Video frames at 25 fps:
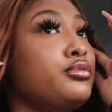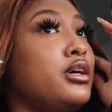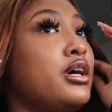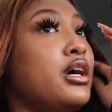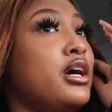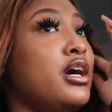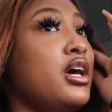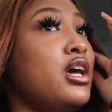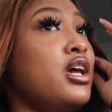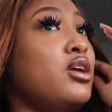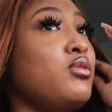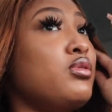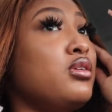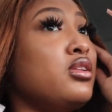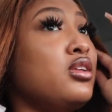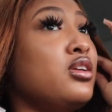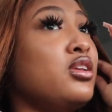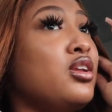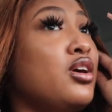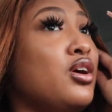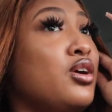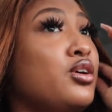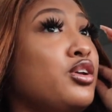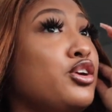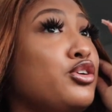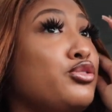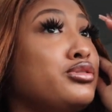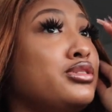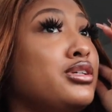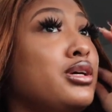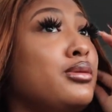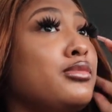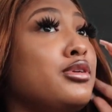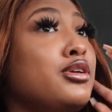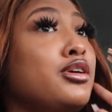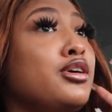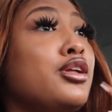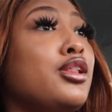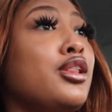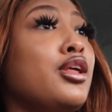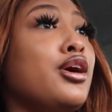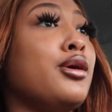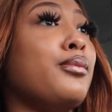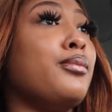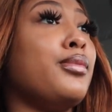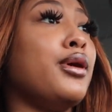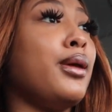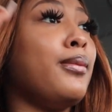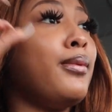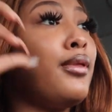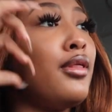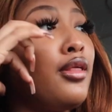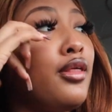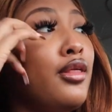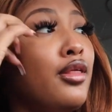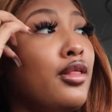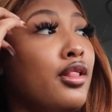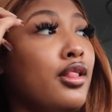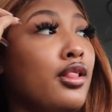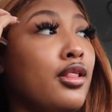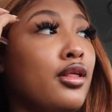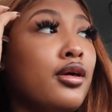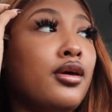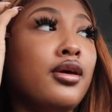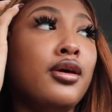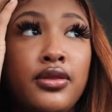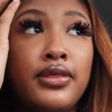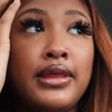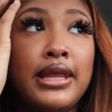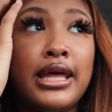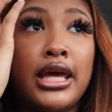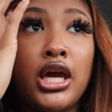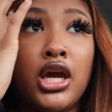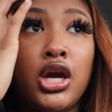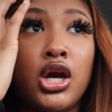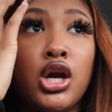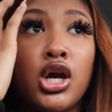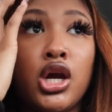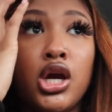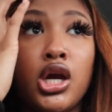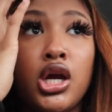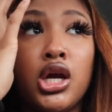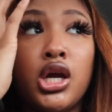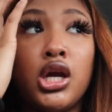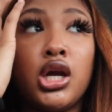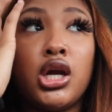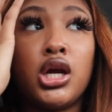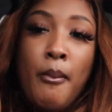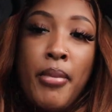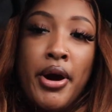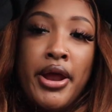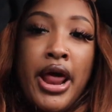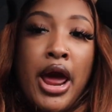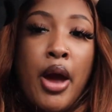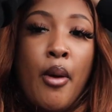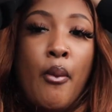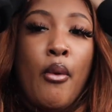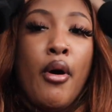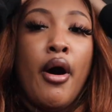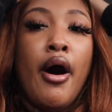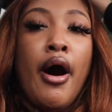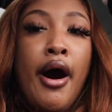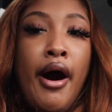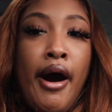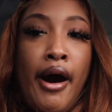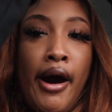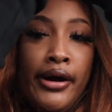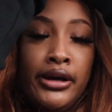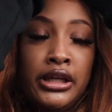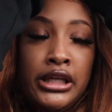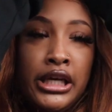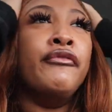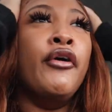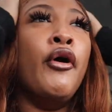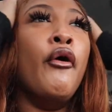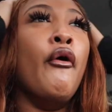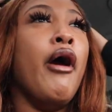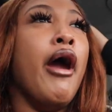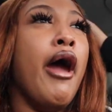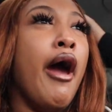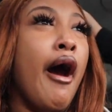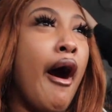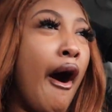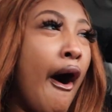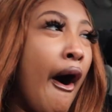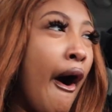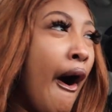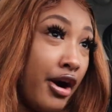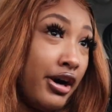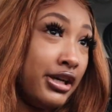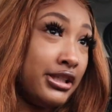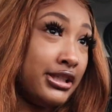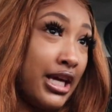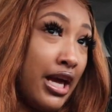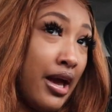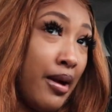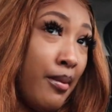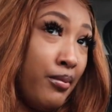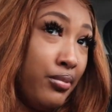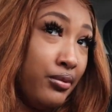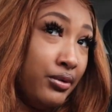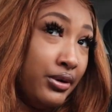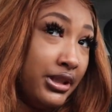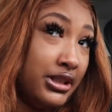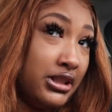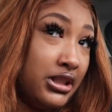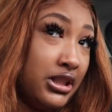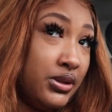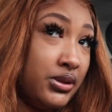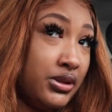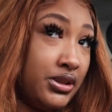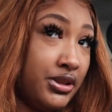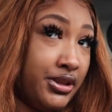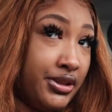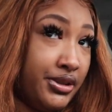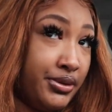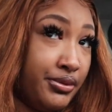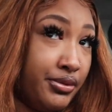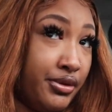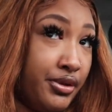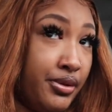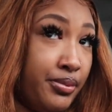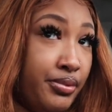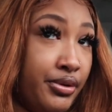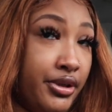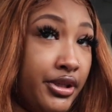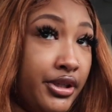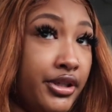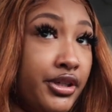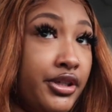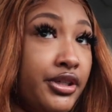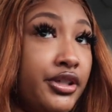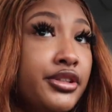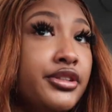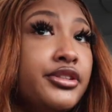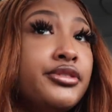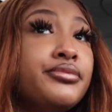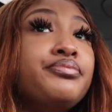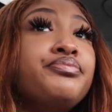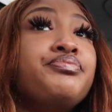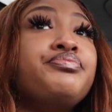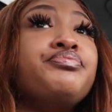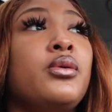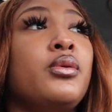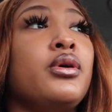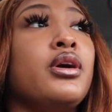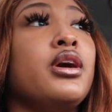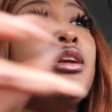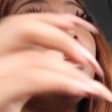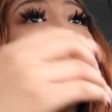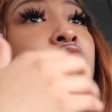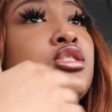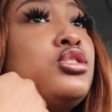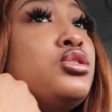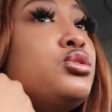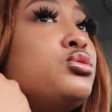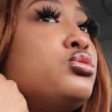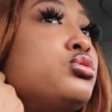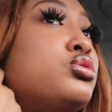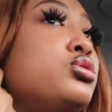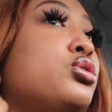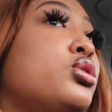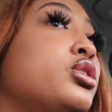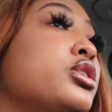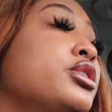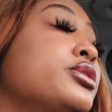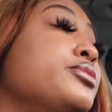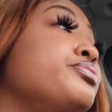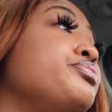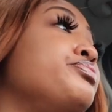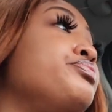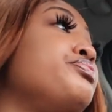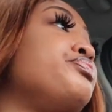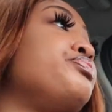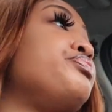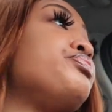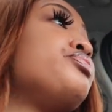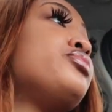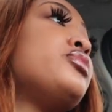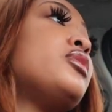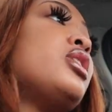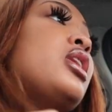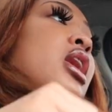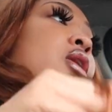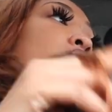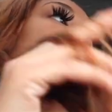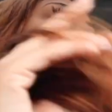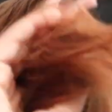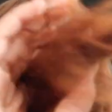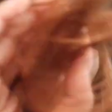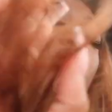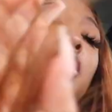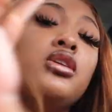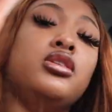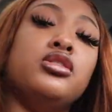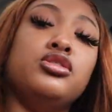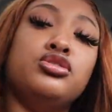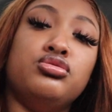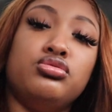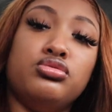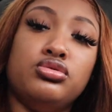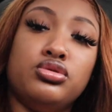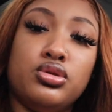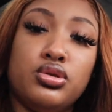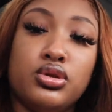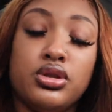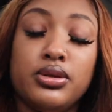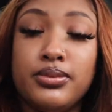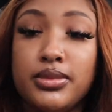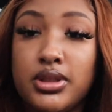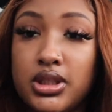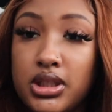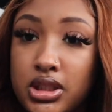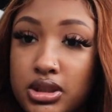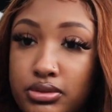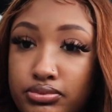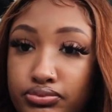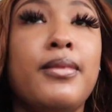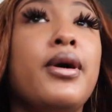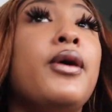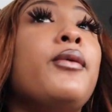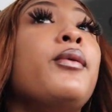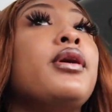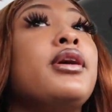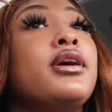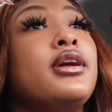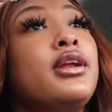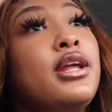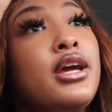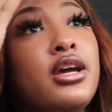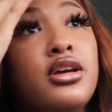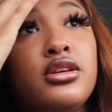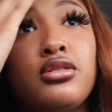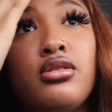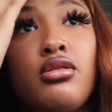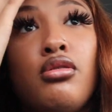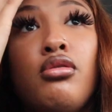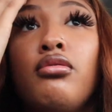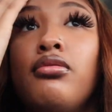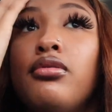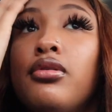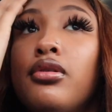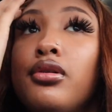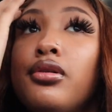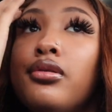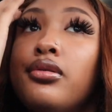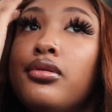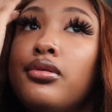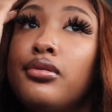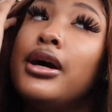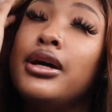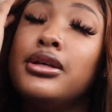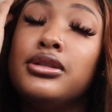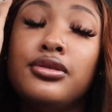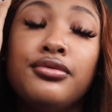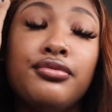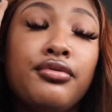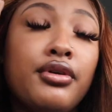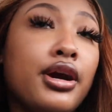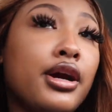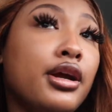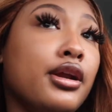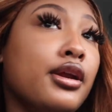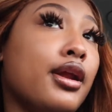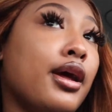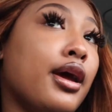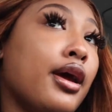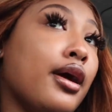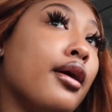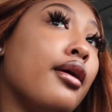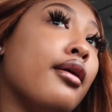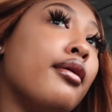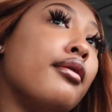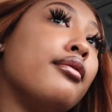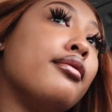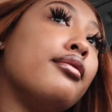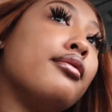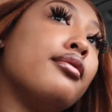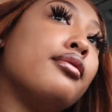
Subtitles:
I didn't really know there was that many good looking people in there, but they were, for real, girls and boys. It was real pretty girl. Yeah, I work at the shoe store. I want to work at the shoe store, but my working days are over as of right now.